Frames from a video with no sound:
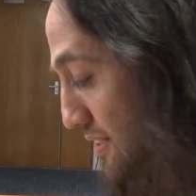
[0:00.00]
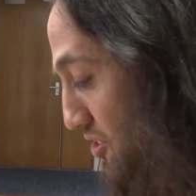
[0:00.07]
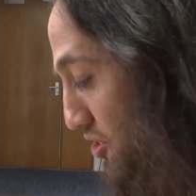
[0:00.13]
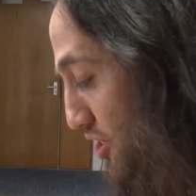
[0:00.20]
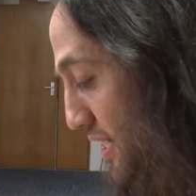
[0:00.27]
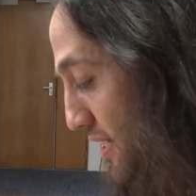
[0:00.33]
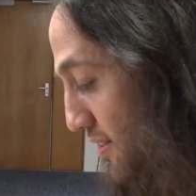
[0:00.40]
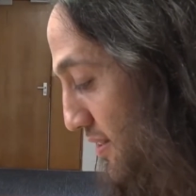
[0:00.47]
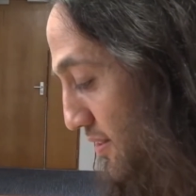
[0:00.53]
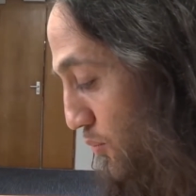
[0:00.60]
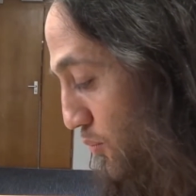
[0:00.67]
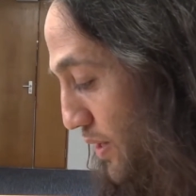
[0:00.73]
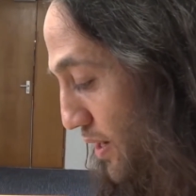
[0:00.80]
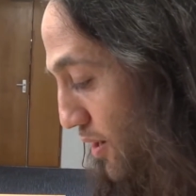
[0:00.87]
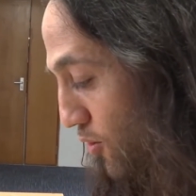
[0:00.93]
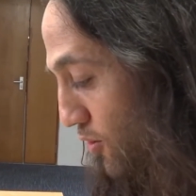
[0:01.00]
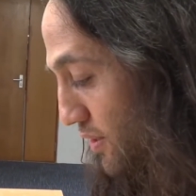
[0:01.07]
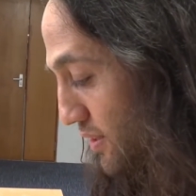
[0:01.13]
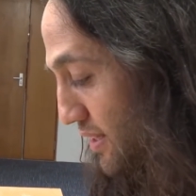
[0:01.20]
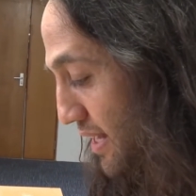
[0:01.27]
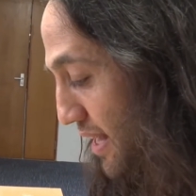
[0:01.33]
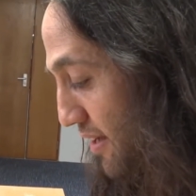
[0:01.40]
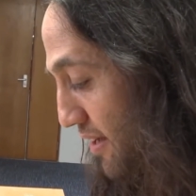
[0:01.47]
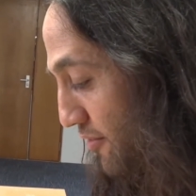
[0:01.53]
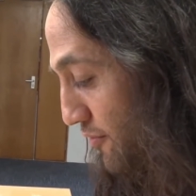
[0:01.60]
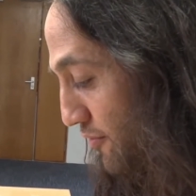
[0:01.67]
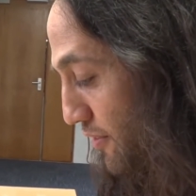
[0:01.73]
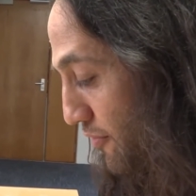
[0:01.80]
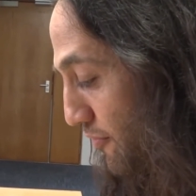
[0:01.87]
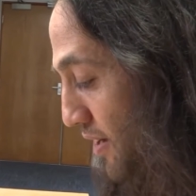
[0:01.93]
say that we already have
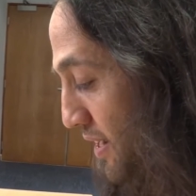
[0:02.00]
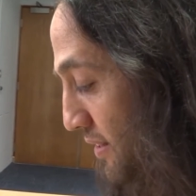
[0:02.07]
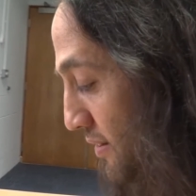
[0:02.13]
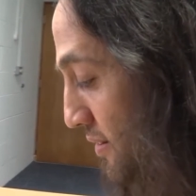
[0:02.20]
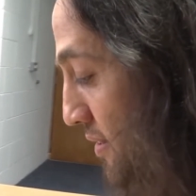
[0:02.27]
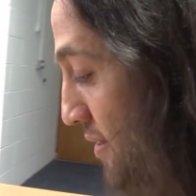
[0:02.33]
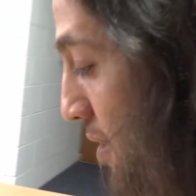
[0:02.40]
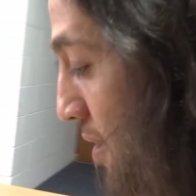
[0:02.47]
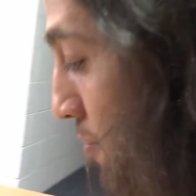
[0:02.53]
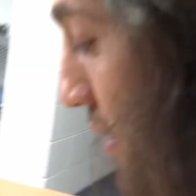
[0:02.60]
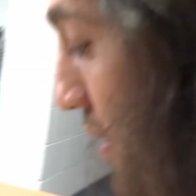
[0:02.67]
defined the number